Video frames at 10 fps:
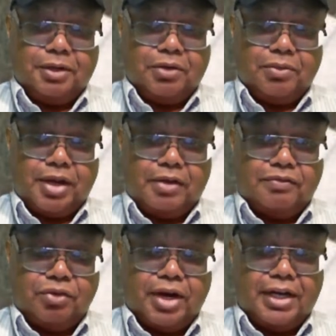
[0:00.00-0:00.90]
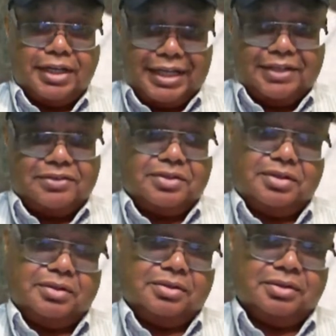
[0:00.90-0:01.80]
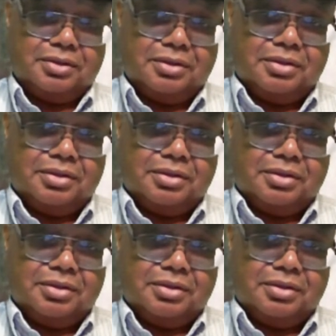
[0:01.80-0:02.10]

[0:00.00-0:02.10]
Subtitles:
He's been around for at least